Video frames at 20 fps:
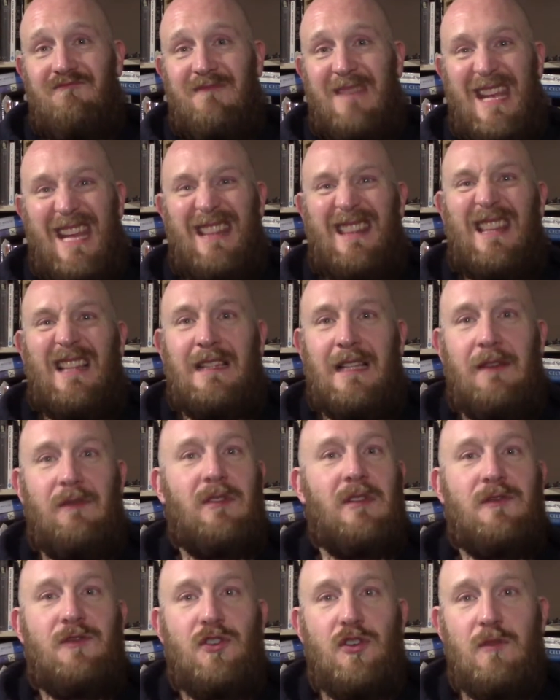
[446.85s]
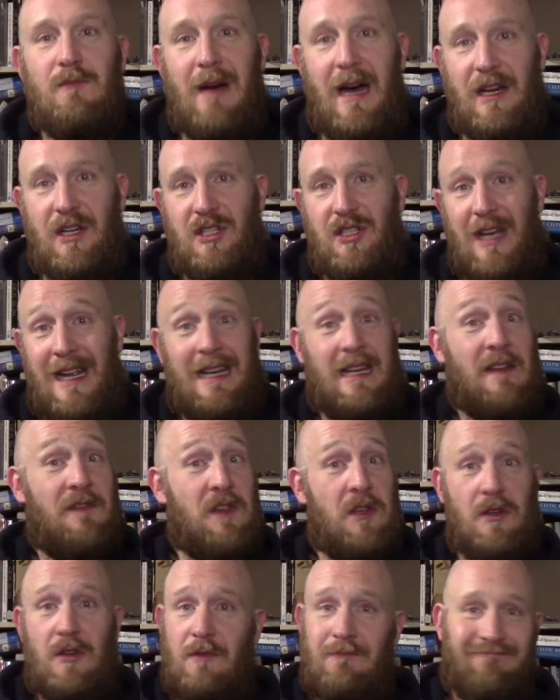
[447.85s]
hit the level of too much. And if
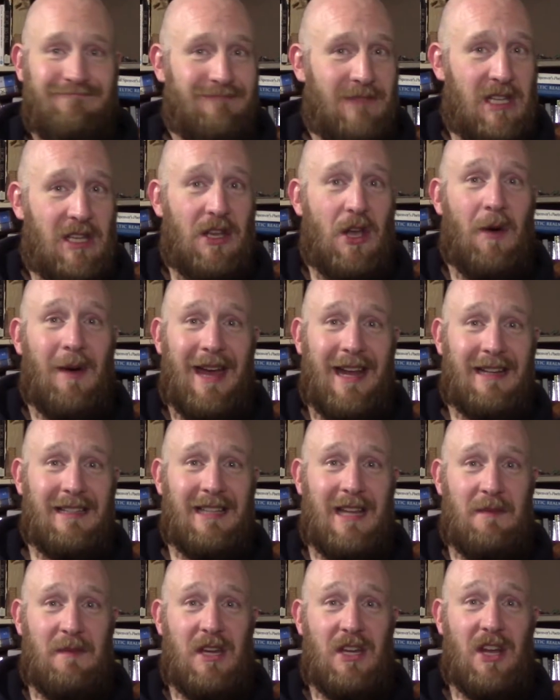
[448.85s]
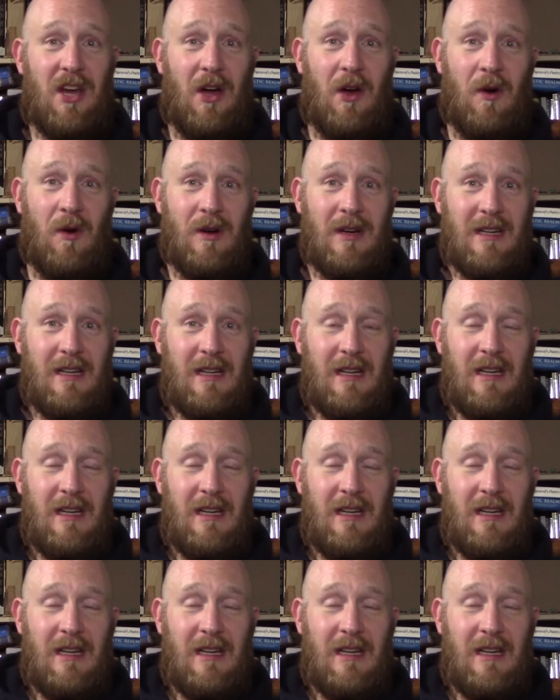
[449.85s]
you do, go ahead and let me know.